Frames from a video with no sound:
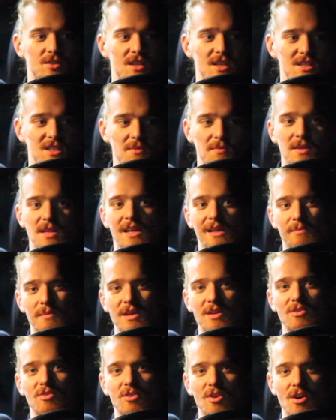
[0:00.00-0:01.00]
get something that'll make
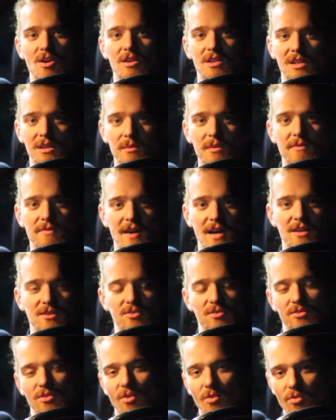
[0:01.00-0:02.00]
your car a little bit faster
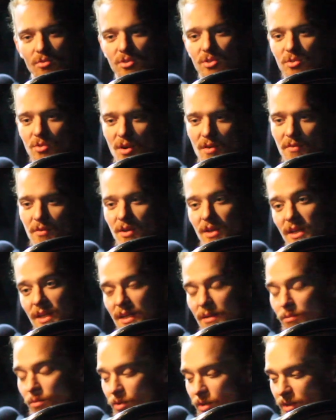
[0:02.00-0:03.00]
to hold you over and get
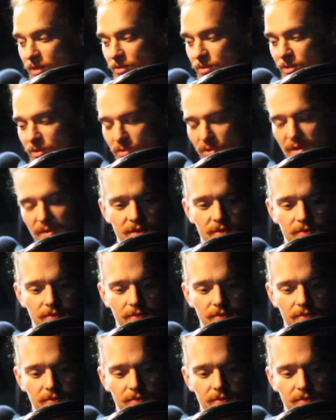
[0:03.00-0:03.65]
more used to it.